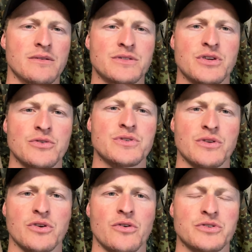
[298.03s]
2 sort
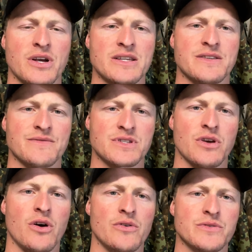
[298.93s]
of contrasts of
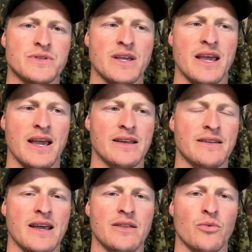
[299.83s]
styles and
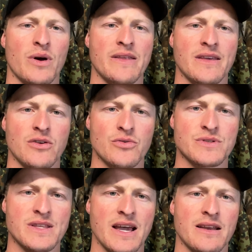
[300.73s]
the way they use
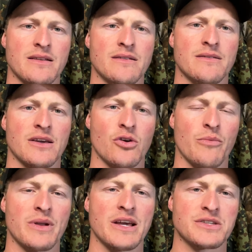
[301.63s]
that the
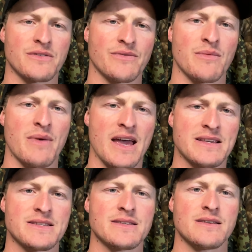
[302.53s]
combination of the mass